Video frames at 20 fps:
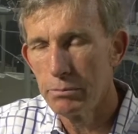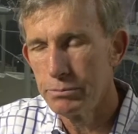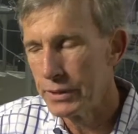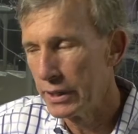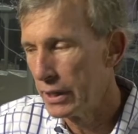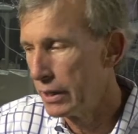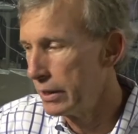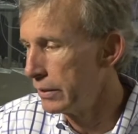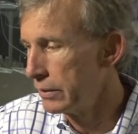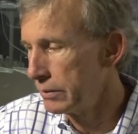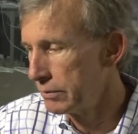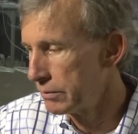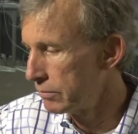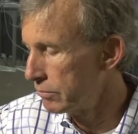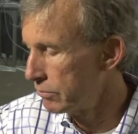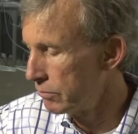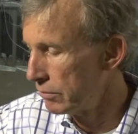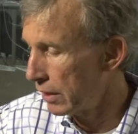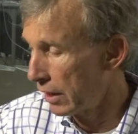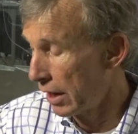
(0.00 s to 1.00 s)
And
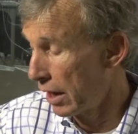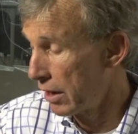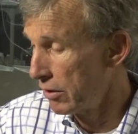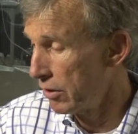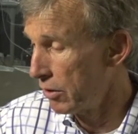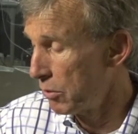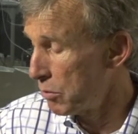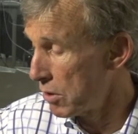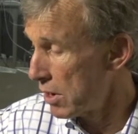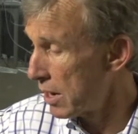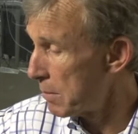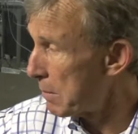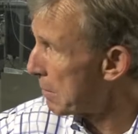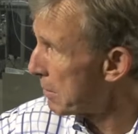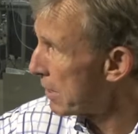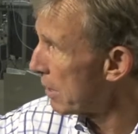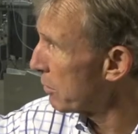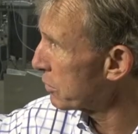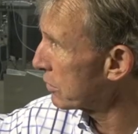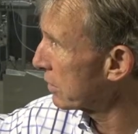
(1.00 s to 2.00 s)
I don't know why,
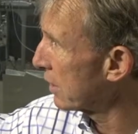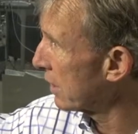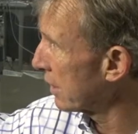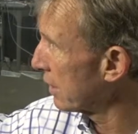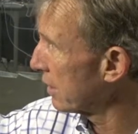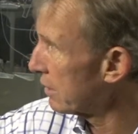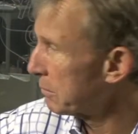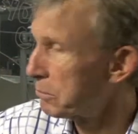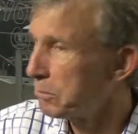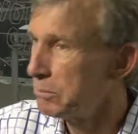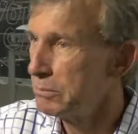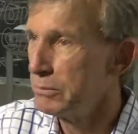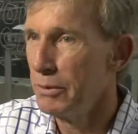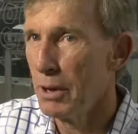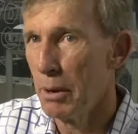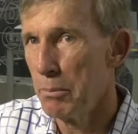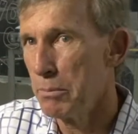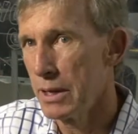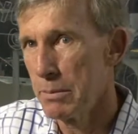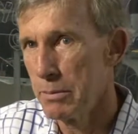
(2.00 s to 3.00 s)
maybe I was getting a,
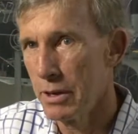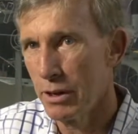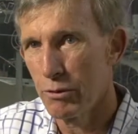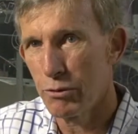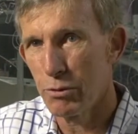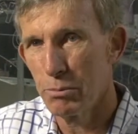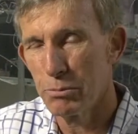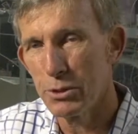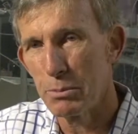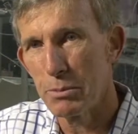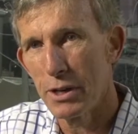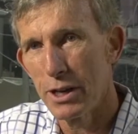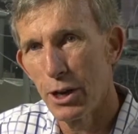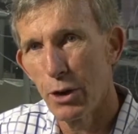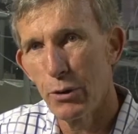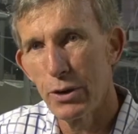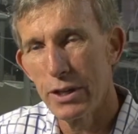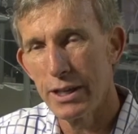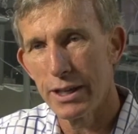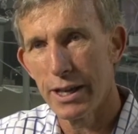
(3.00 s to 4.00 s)
an email from somebody
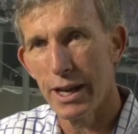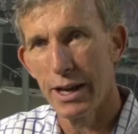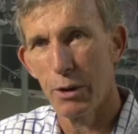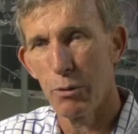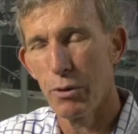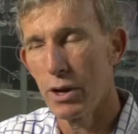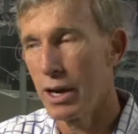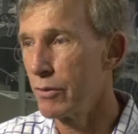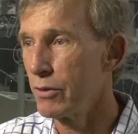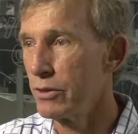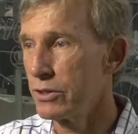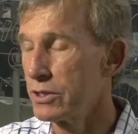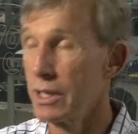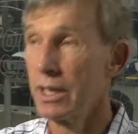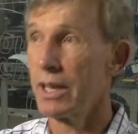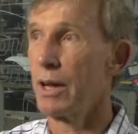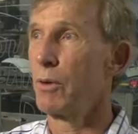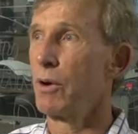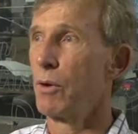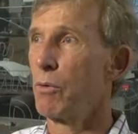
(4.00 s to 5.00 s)
at OEDK or whatever, and
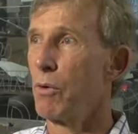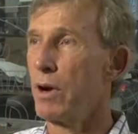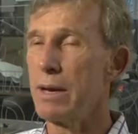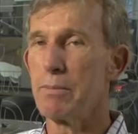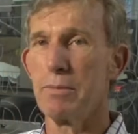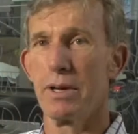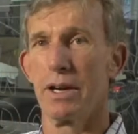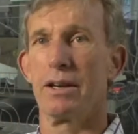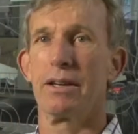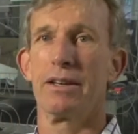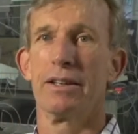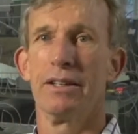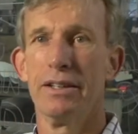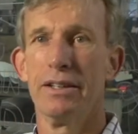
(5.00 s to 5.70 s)
suddenly I went, wait a minute,